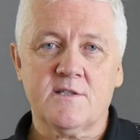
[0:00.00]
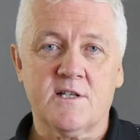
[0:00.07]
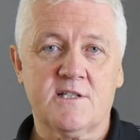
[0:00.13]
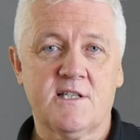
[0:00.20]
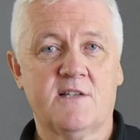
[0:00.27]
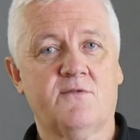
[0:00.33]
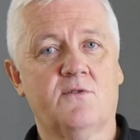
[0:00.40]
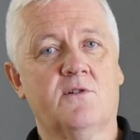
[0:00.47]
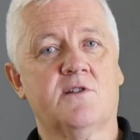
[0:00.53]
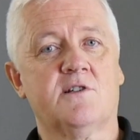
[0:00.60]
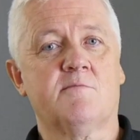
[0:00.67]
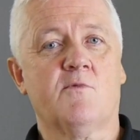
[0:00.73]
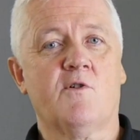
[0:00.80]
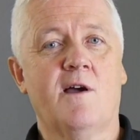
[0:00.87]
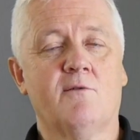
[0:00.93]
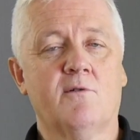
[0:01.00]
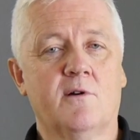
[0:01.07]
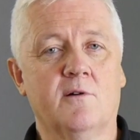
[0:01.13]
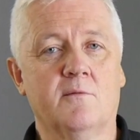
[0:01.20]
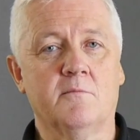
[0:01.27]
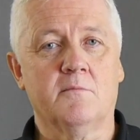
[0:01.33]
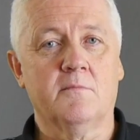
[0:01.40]
successful customer
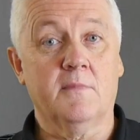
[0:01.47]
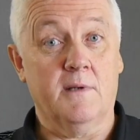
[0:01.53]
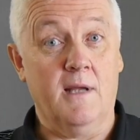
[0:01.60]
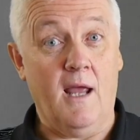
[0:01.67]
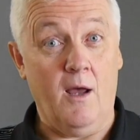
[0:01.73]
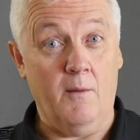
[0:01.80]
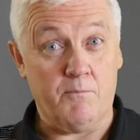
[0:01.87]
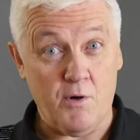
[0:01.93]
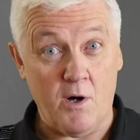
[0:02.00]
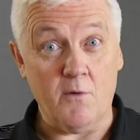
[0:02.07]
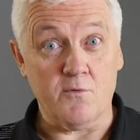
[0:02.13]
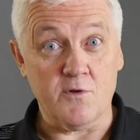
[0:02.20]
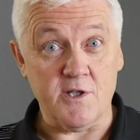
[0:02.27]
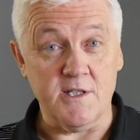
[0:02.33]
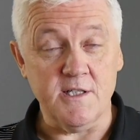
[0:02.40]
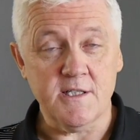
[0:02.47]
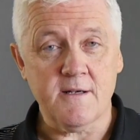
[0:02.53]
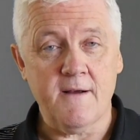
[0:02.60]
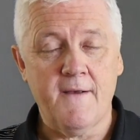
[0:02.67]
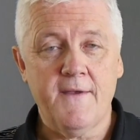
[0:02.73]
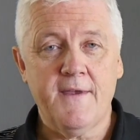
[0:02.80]
outcome approaches.